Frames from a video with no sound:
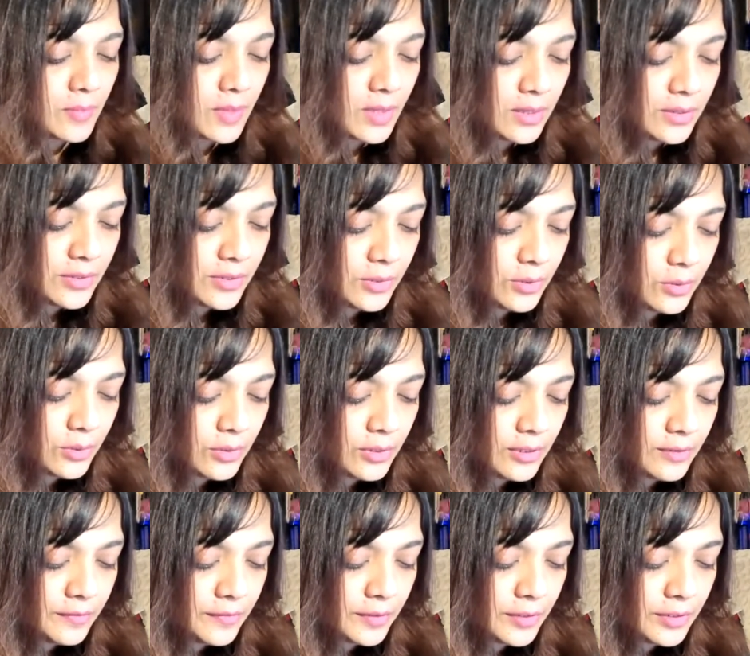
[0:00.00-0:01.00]
So
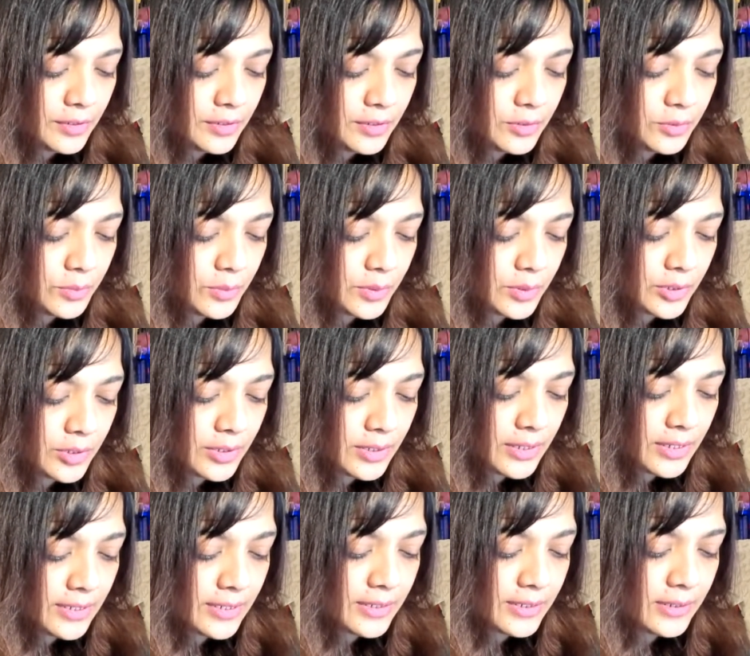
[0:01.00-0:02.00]
the first word
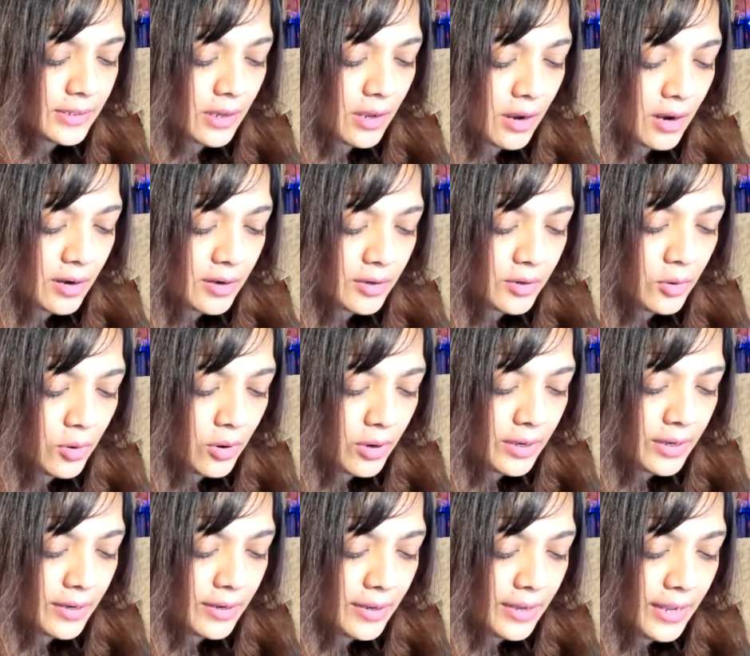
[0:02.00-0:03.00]
is
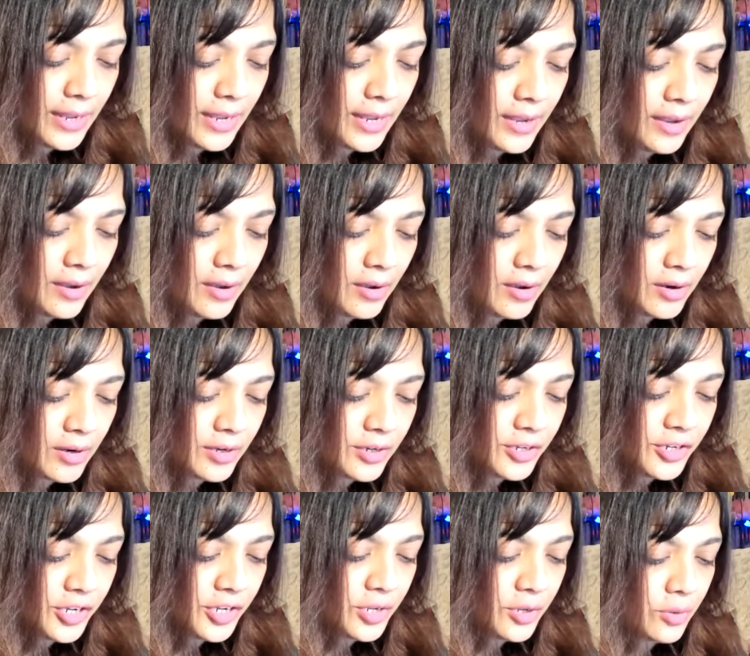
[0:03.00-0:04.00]
argot,
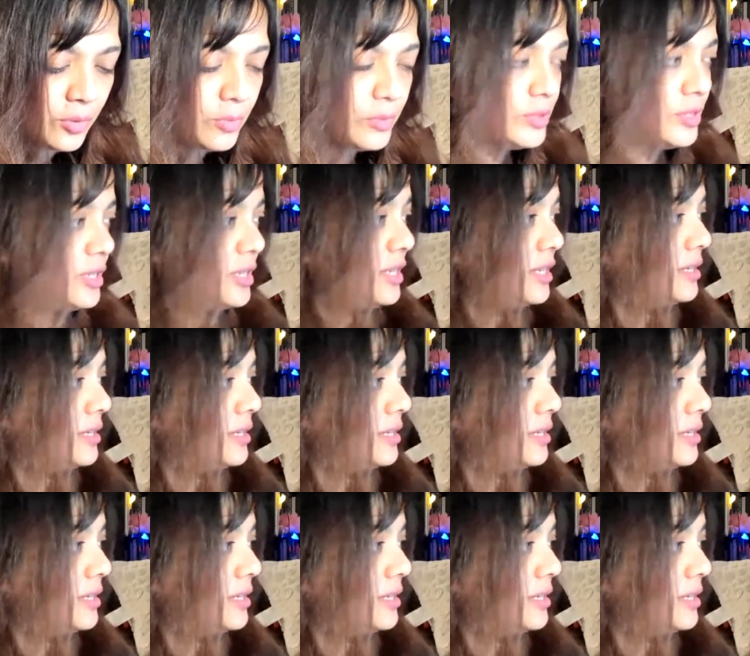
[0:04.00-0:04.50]
ARGOT.